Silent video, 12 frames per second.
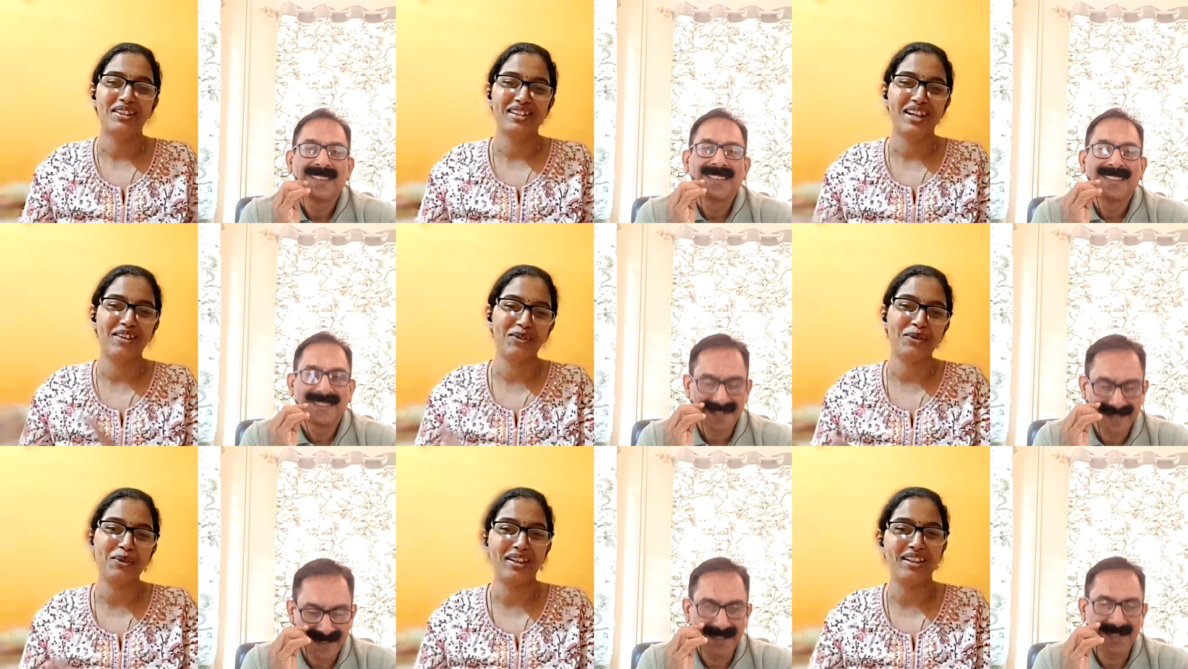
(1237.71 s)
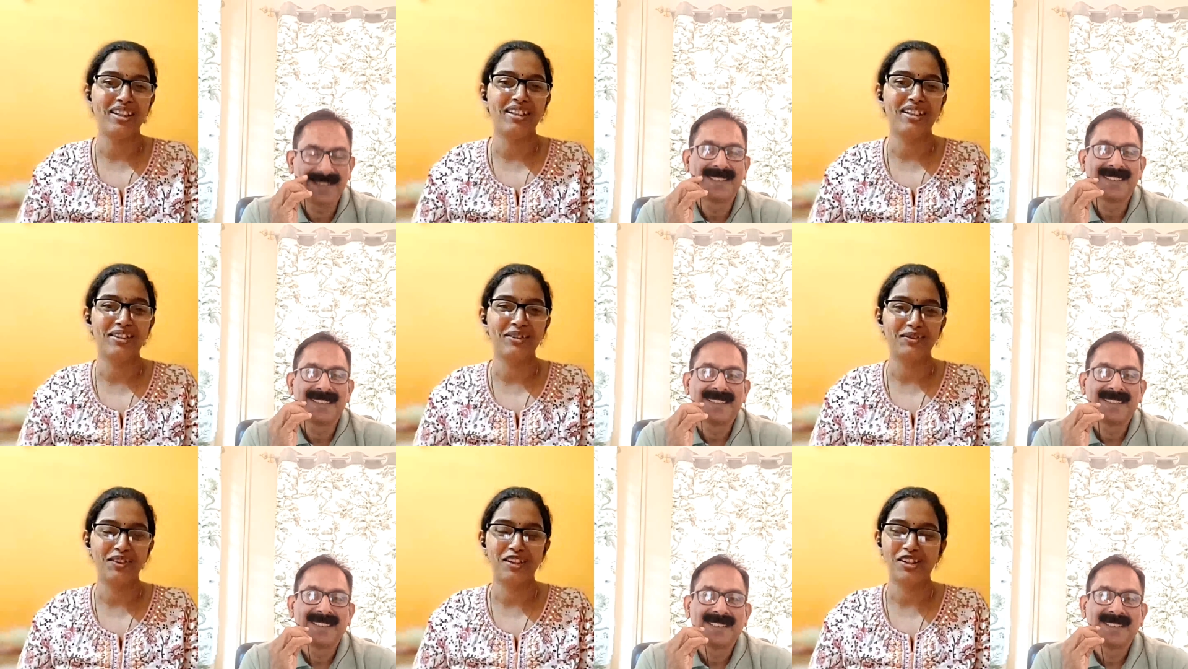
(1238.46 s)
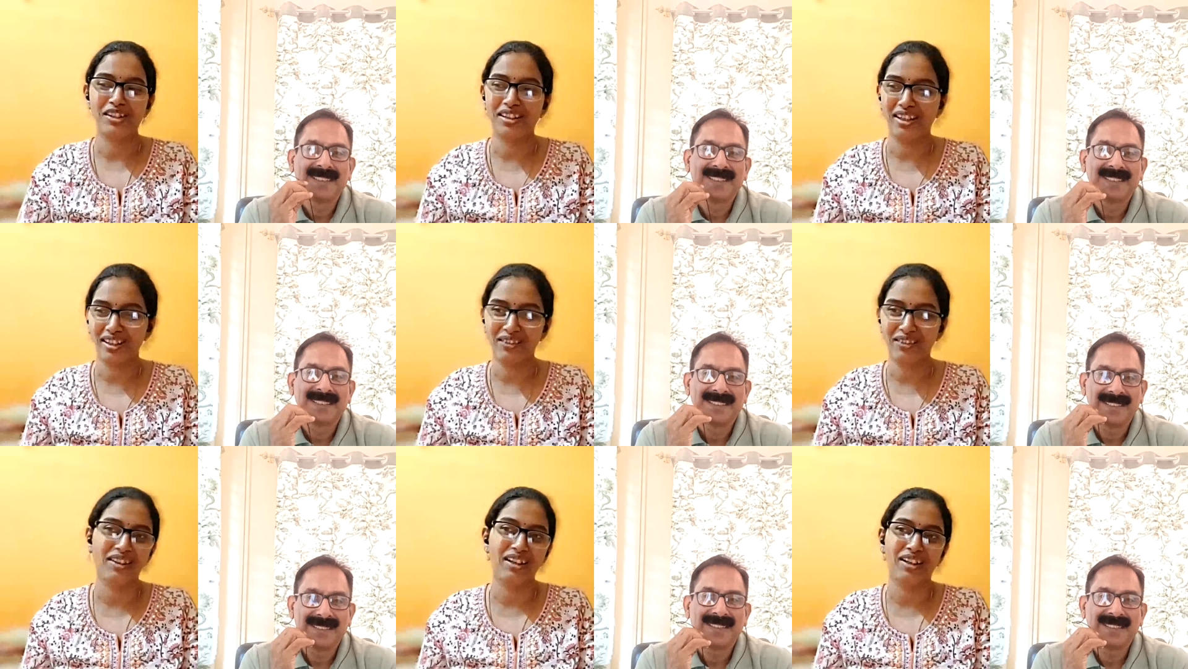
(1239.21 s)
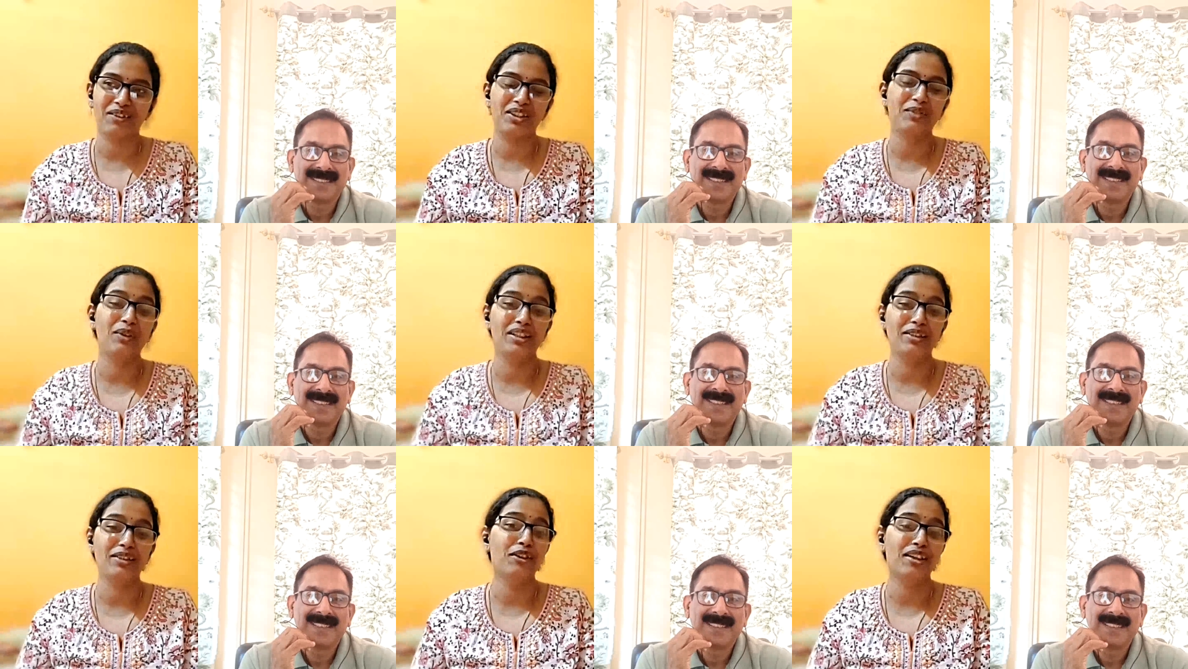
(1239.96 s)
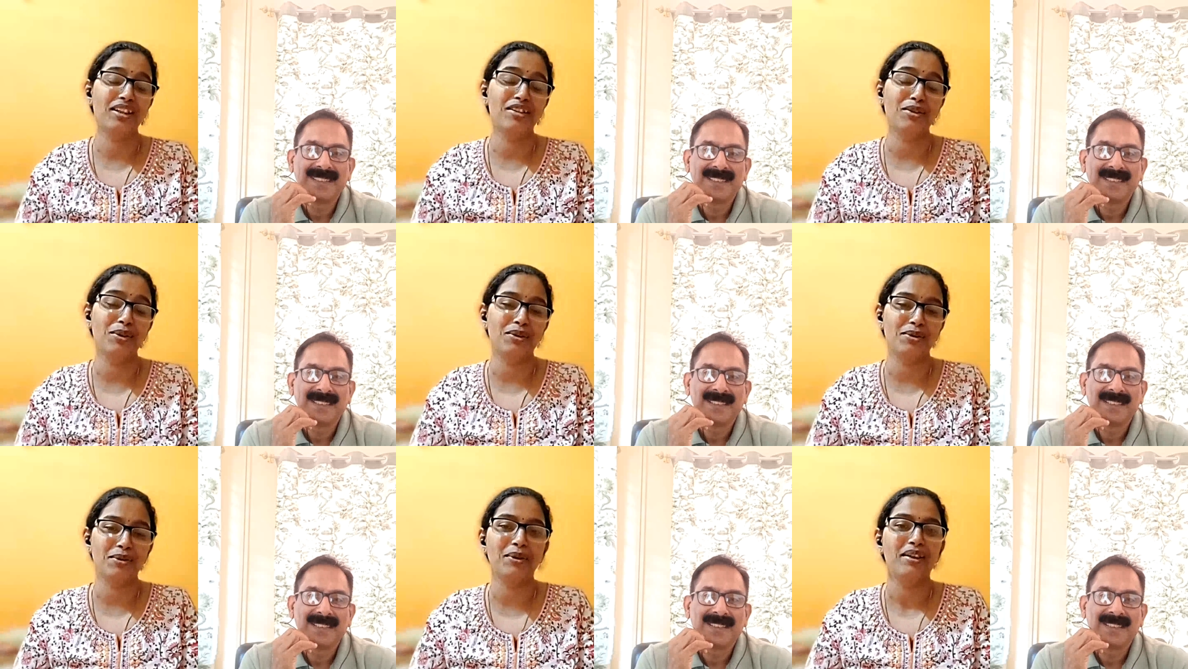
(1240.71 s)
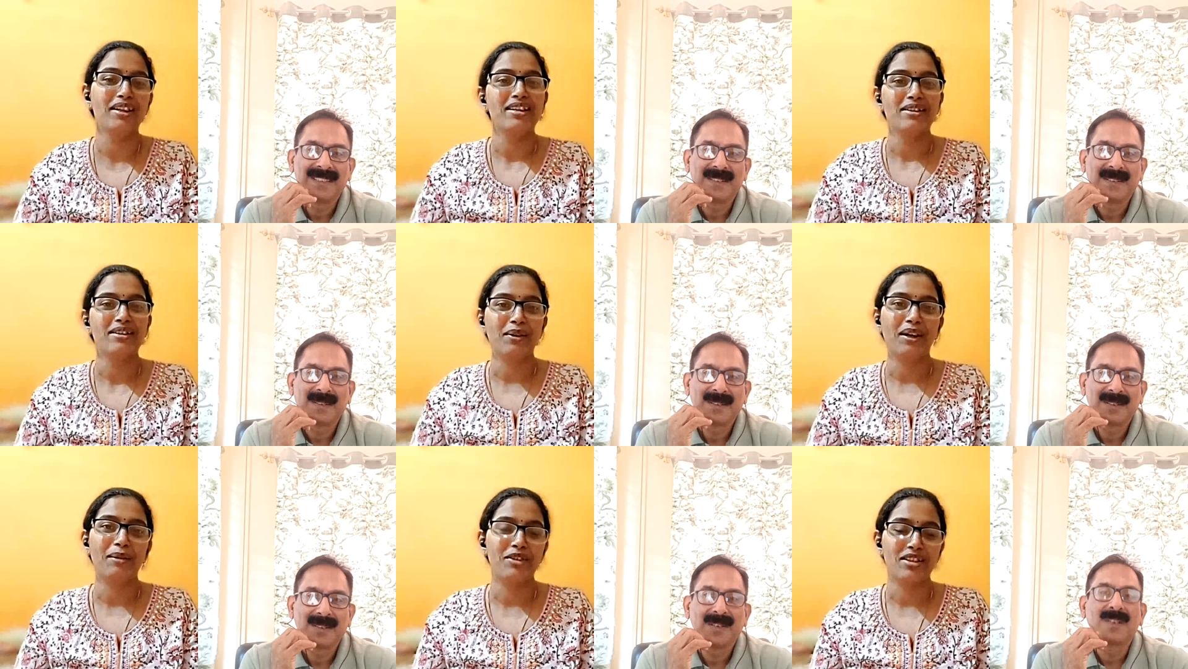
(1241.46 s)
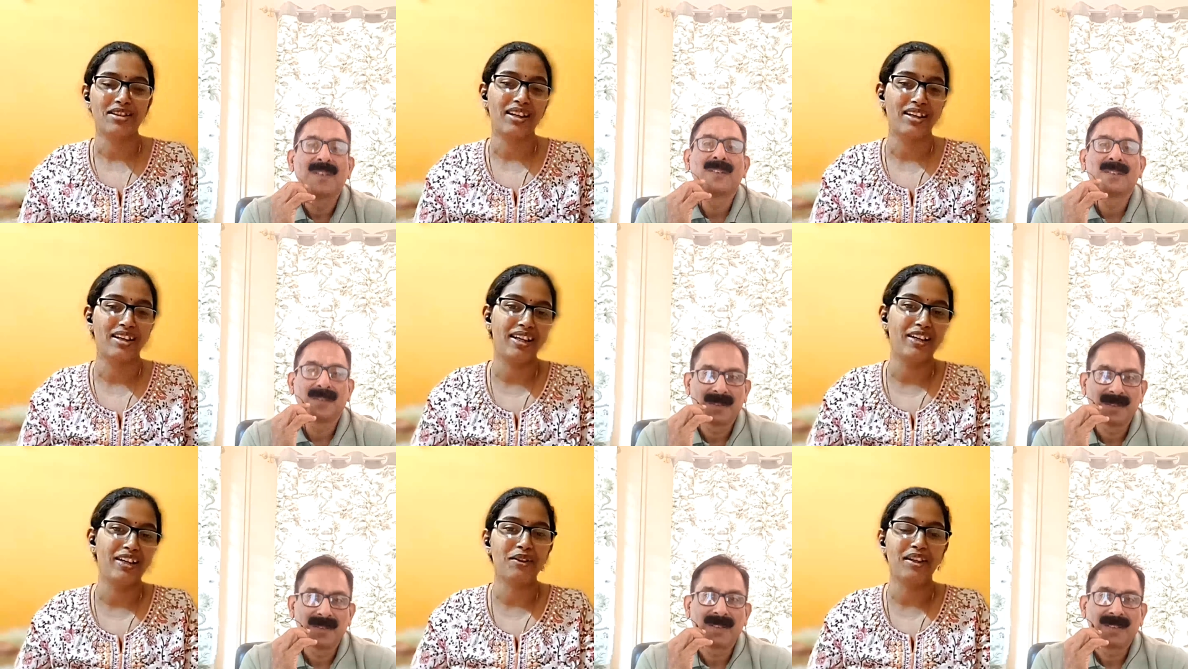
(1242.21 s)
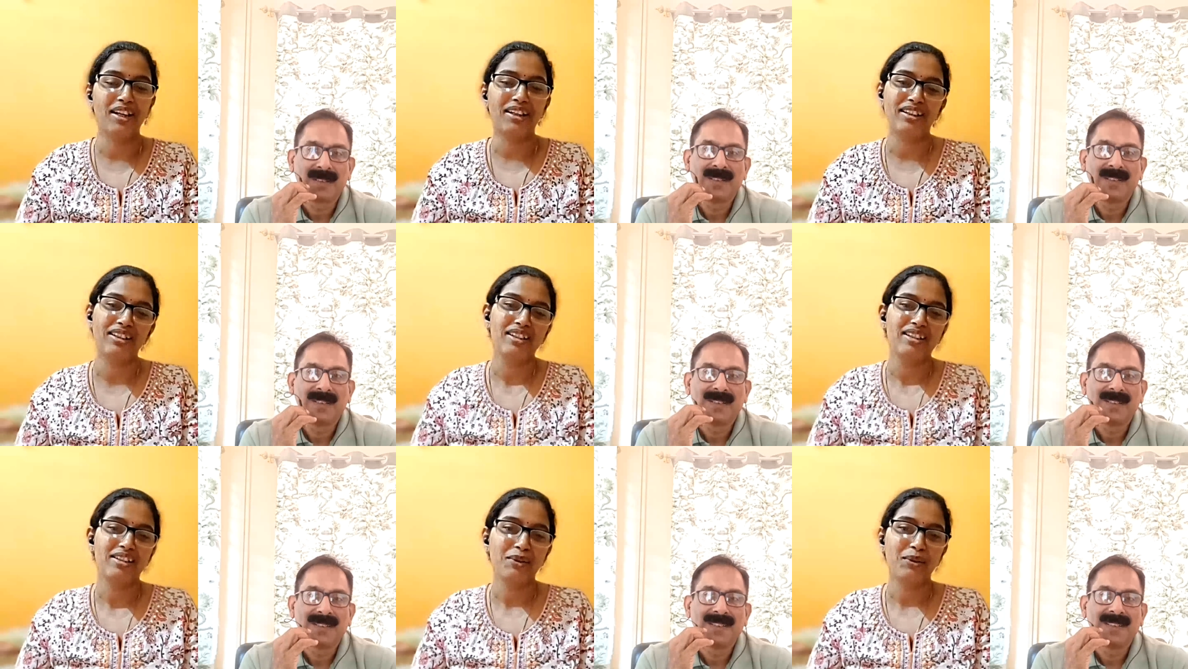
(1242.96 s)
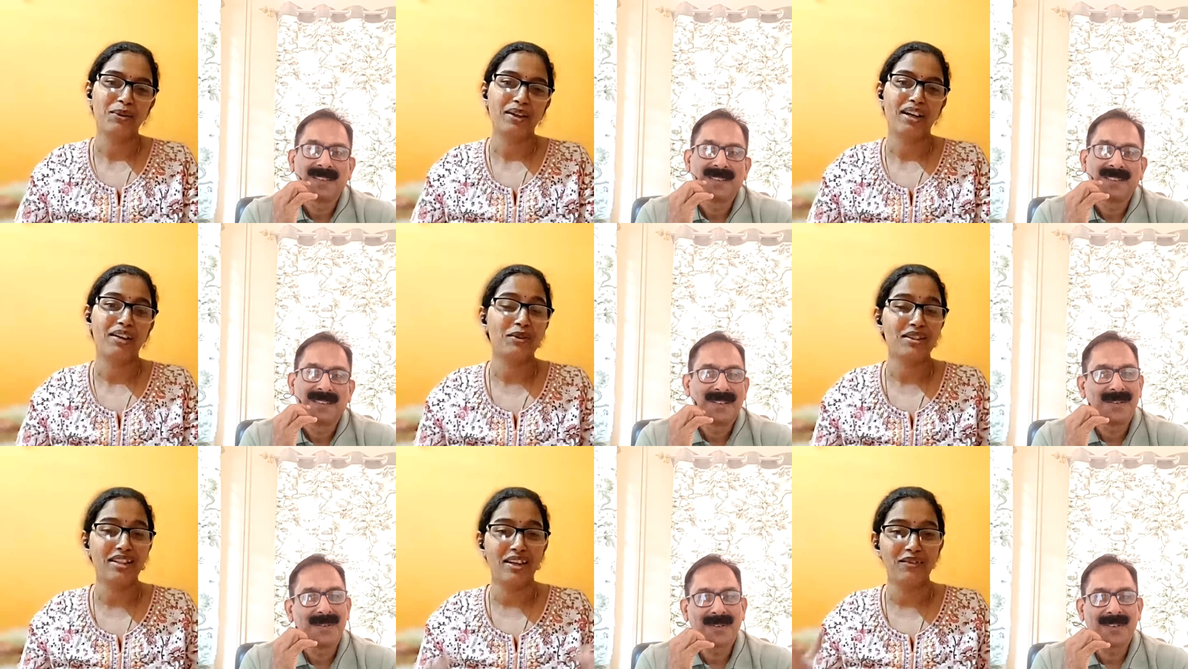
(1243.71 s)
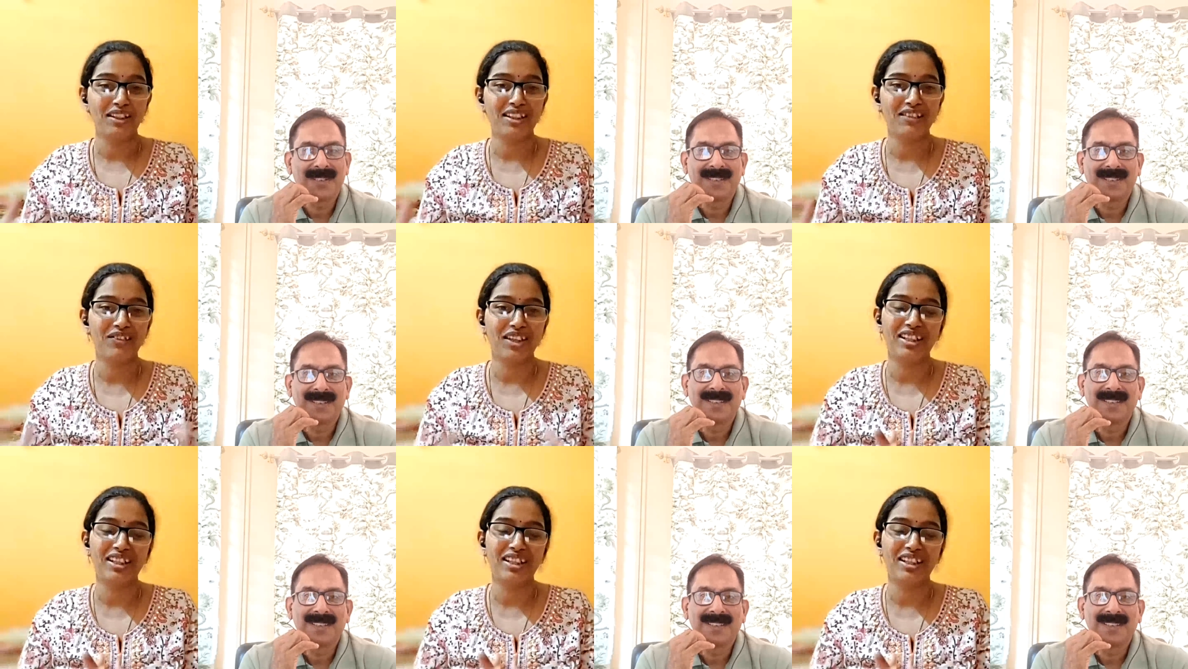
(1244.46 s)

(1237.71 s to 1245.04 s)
Speaker 1: because I have to go attend a function and they are invited for lunch also. So I'm just getting late for that. So yeah, it was lovely,